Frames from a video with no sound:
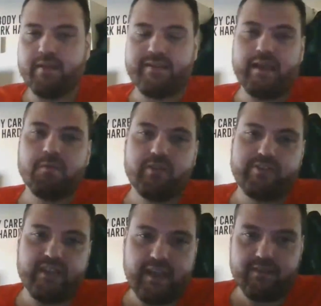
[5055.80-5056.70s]
the
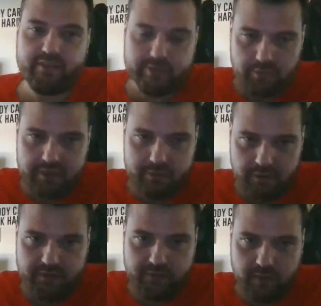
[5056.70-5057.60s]
table's set for
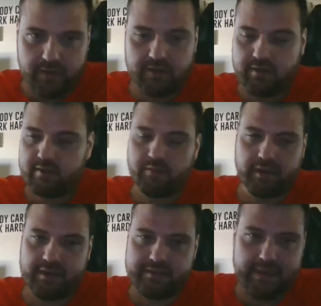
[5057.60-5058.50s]
2024.
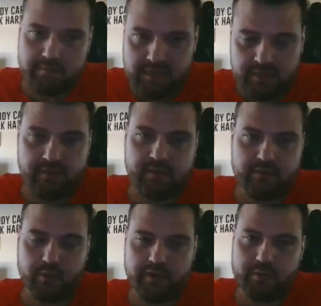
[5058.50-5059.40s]
We'll get a Dem in
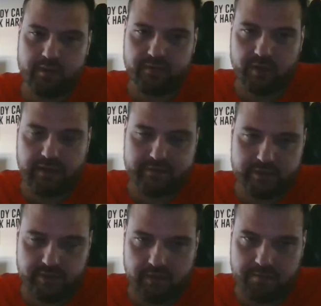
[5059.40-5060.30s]
2024
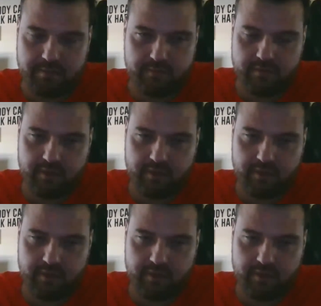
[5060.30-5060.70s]
after Trump,